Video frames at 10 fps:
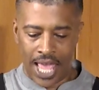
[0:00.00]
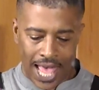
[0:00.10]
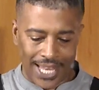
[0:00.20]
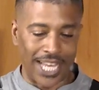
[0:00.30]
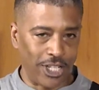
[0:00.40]

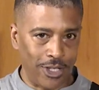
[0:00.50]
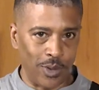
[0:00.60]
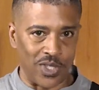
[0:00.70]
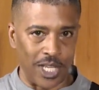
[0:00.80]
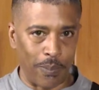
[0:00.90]
I like to
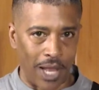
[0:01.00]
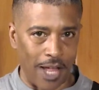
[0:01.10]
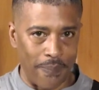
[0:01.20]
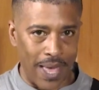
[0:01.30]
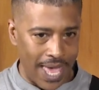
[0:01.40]
use
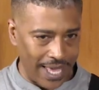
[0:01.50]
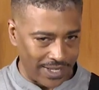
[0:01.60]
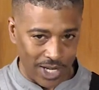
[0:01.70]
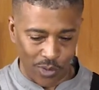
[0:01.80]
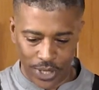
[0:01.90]
Ziploc
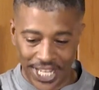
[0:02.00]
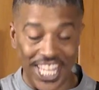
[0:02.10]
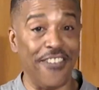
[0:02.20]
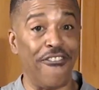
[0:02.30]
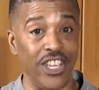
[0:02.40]
bags. They're really
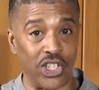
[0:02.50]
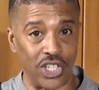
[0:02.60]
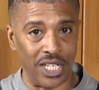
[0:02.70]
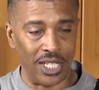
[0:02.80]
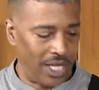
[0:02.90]

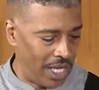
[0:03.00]
efficient.